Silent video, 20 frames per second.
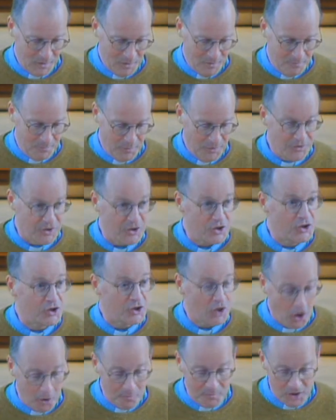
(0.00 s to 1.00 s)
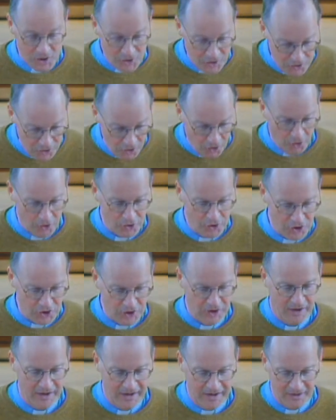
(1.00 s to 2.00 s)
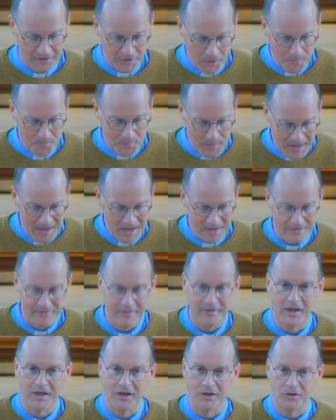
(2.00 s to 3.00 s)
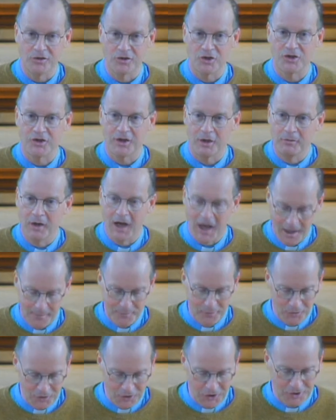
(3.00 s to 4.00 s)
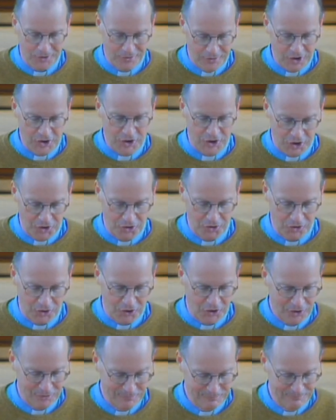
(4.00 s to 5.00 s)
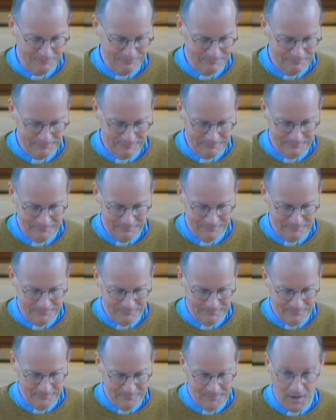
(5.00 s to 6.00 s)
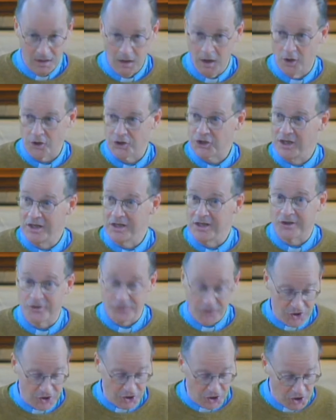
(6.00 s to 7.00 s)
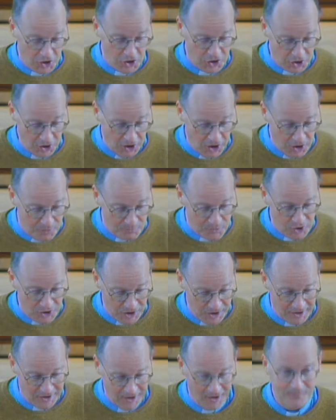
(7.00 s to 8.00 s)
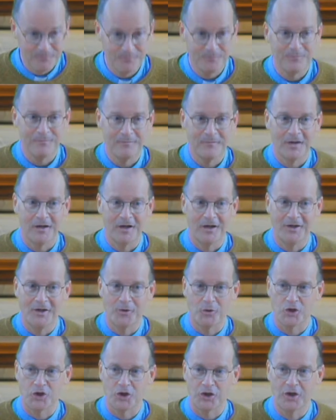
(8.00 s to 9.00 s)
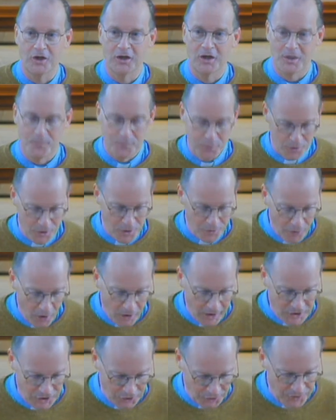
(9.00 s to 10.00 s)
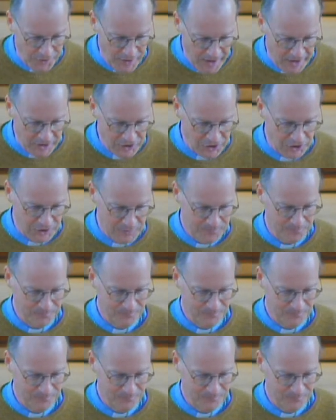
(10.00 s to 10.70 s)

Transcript: But this psalm is not saying that bad things don't happen to Christians. Ask any Christian asylum seeker, and they'll certainly put you right on this.